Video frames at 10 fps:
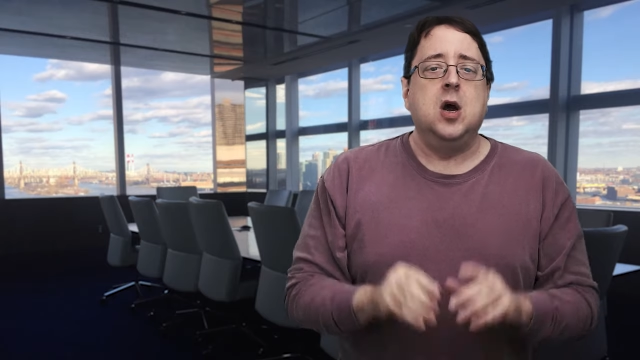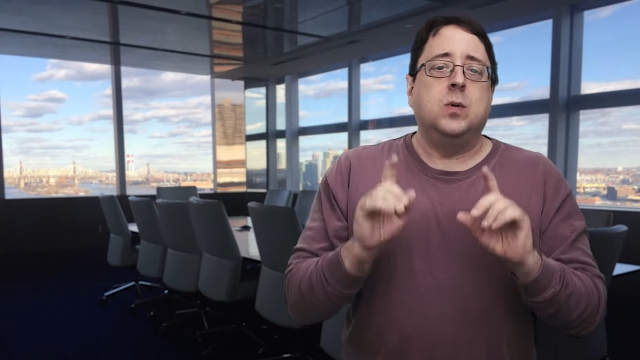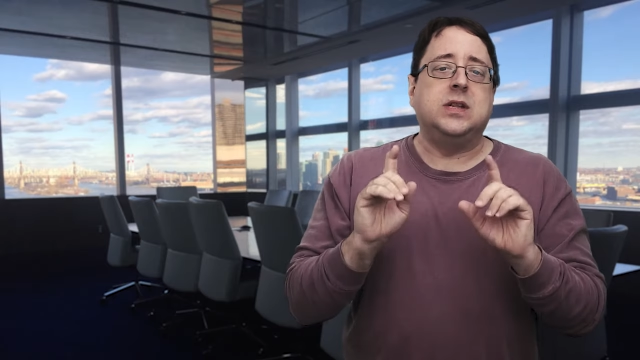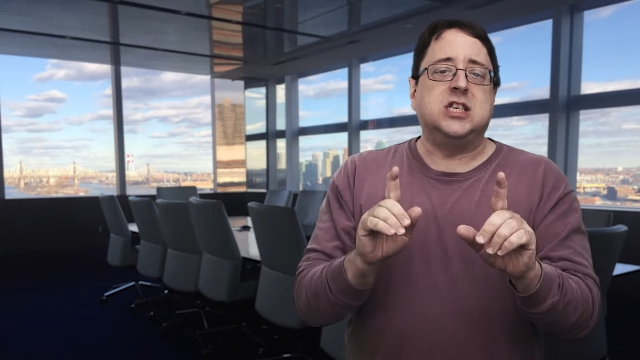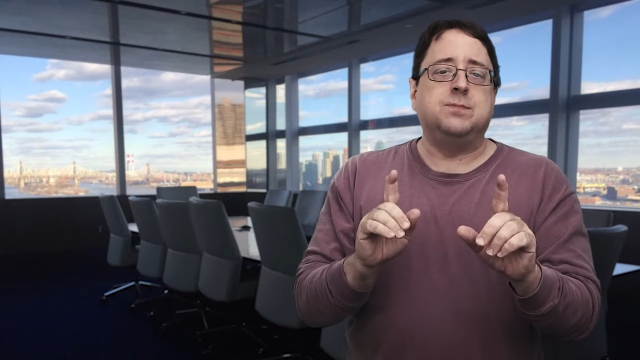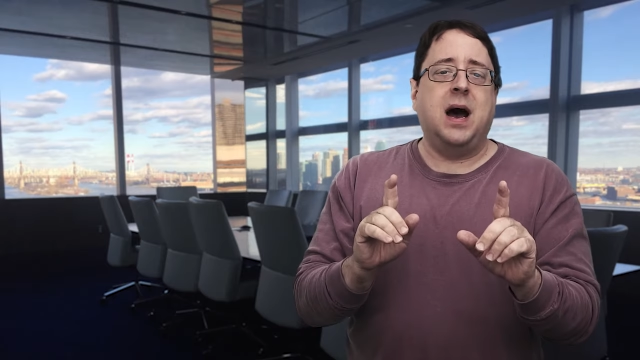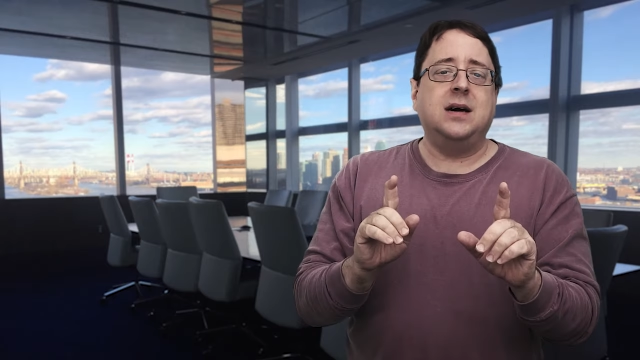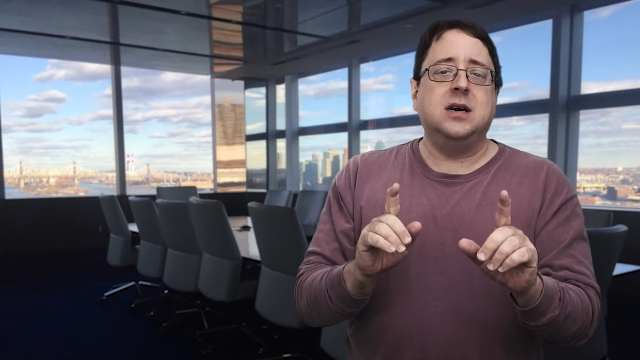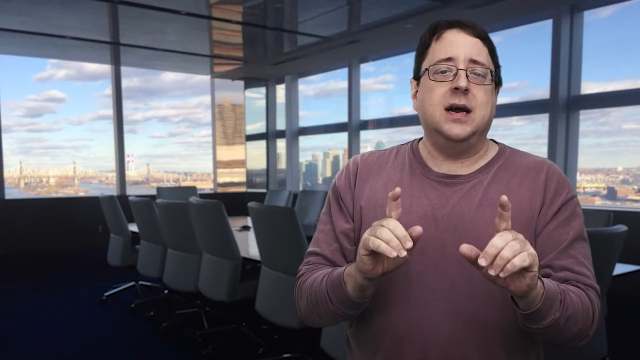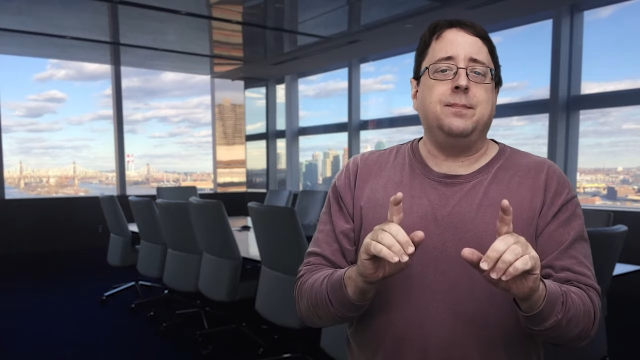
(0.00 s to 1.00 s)
With the
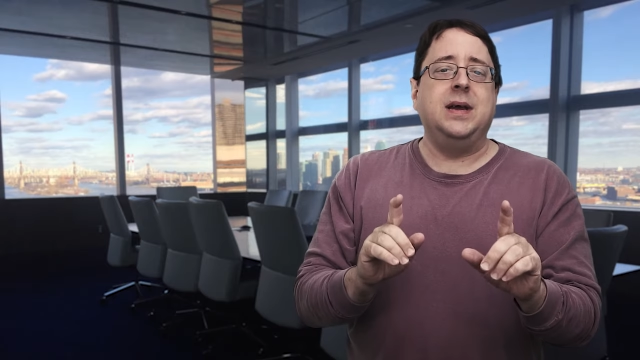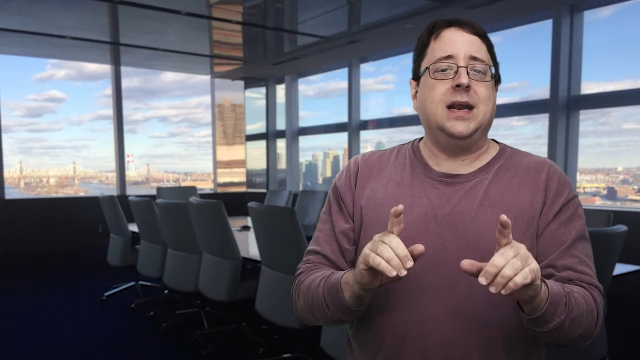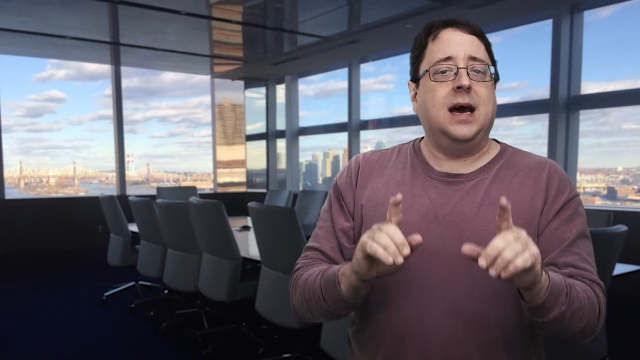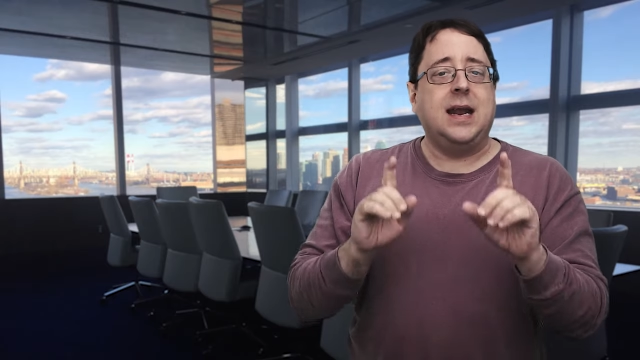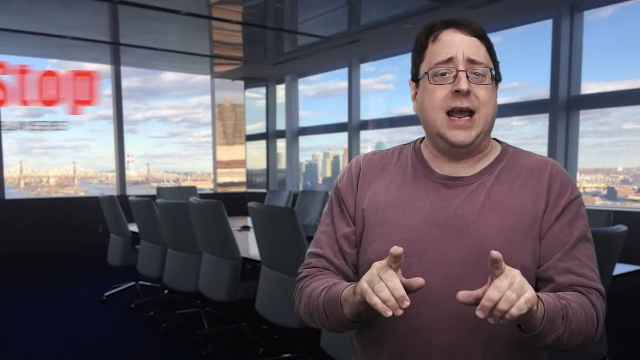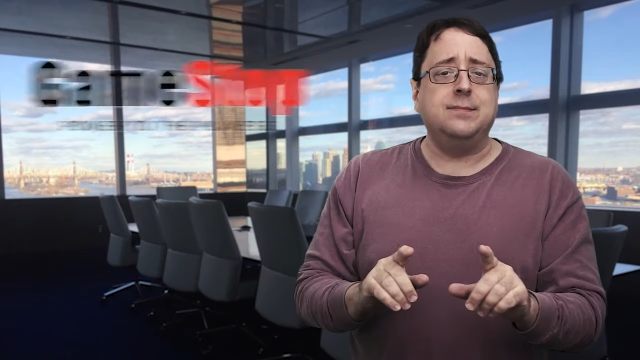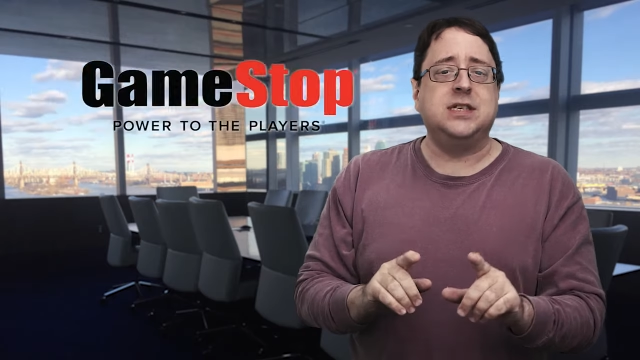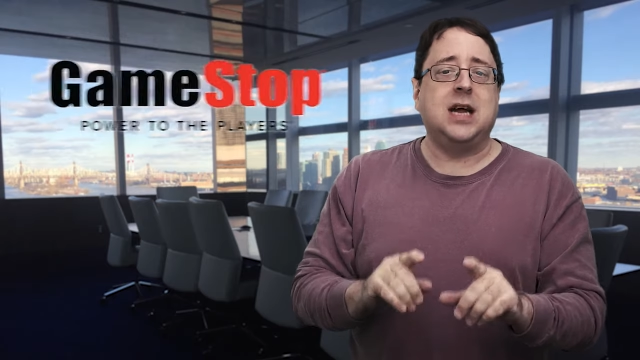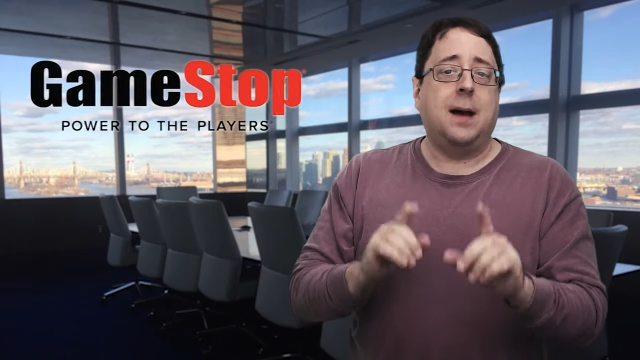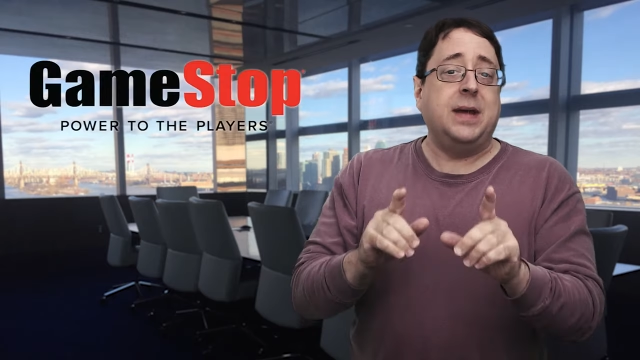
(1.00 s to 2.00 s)
spotlight being on
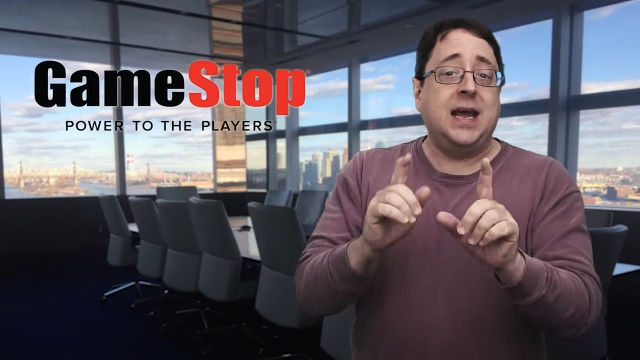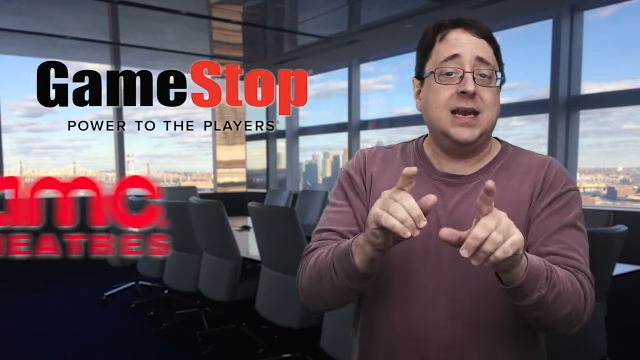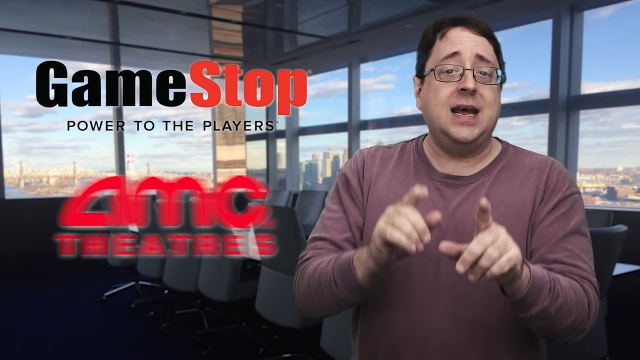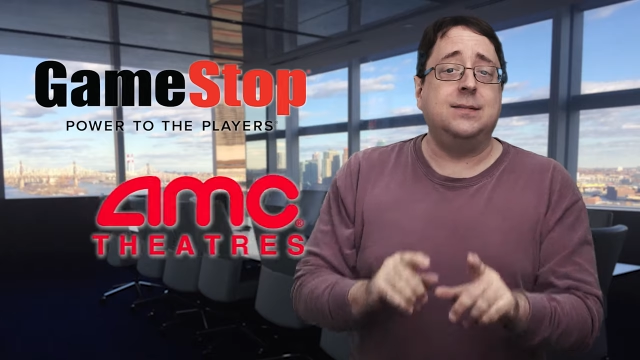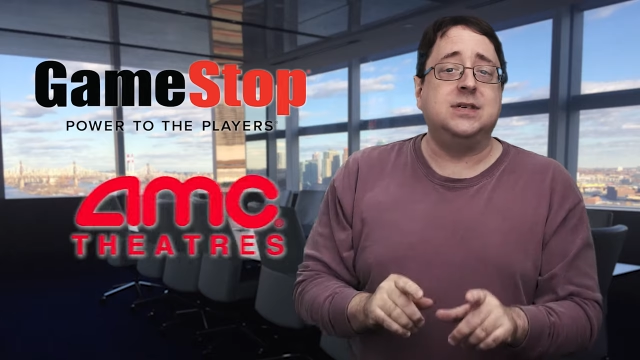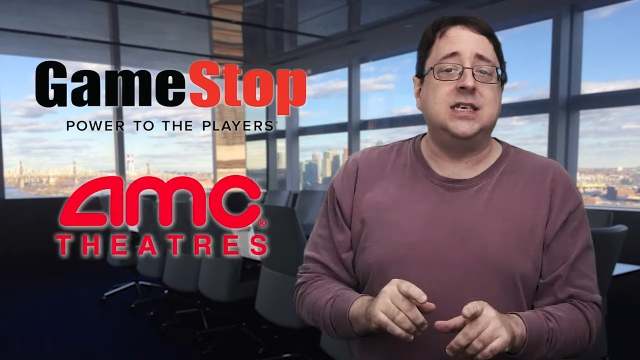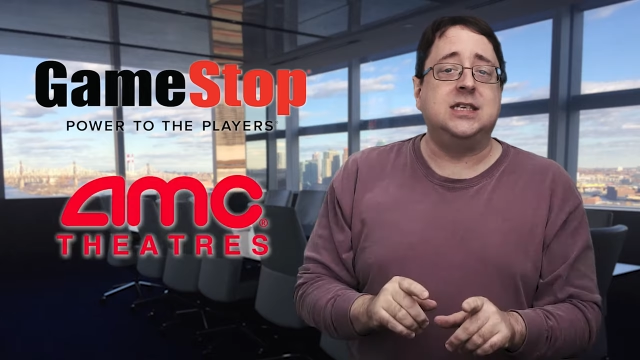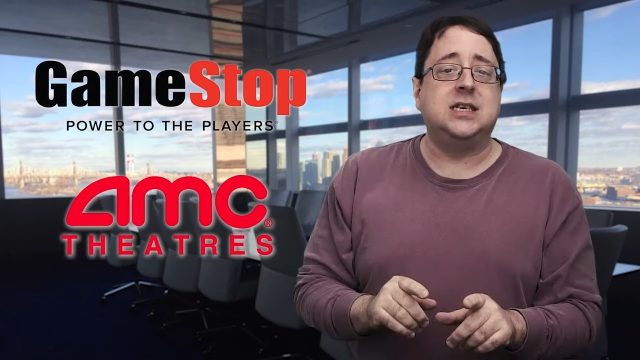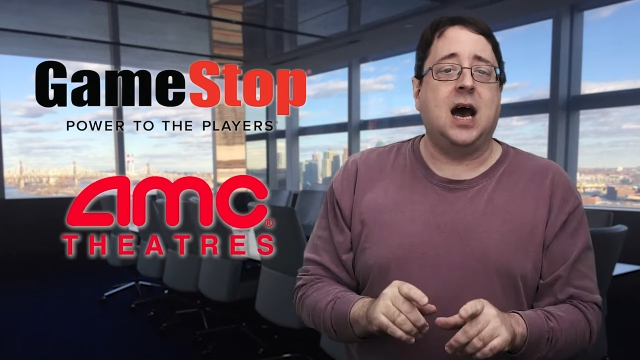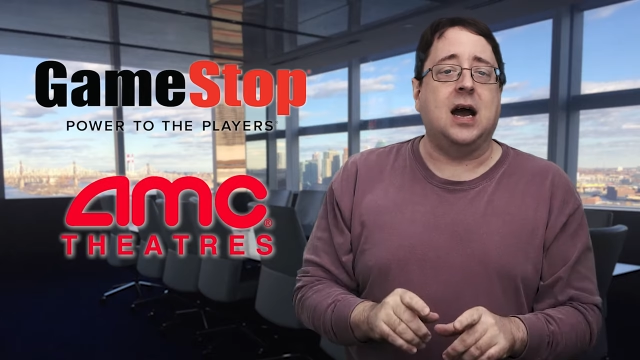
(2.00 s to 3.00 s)
GameStop and AMC
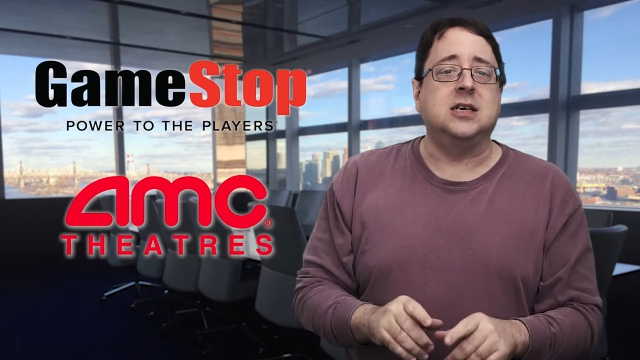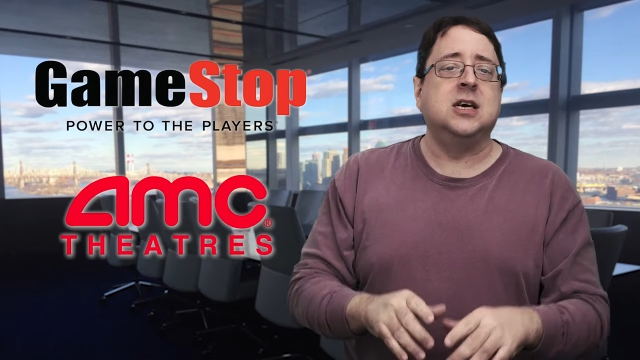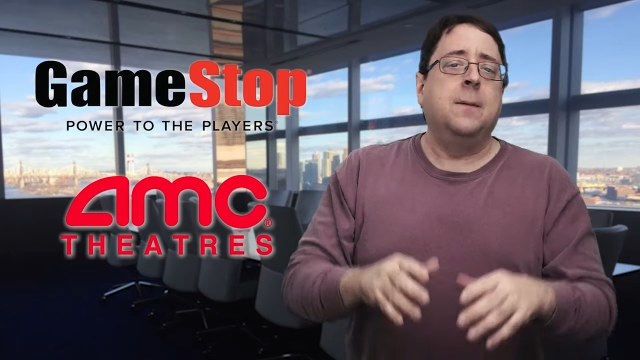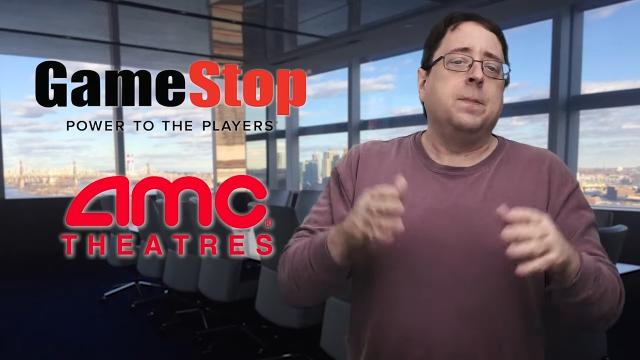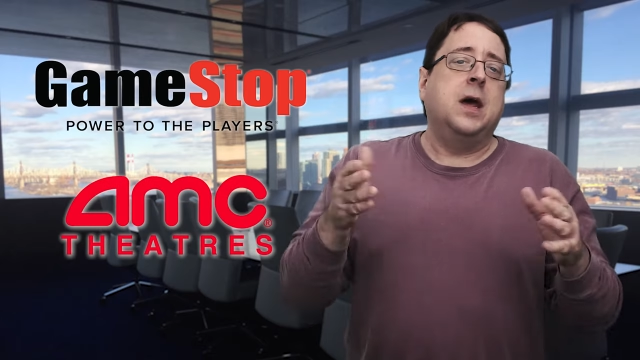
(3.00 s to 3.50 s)
stocks,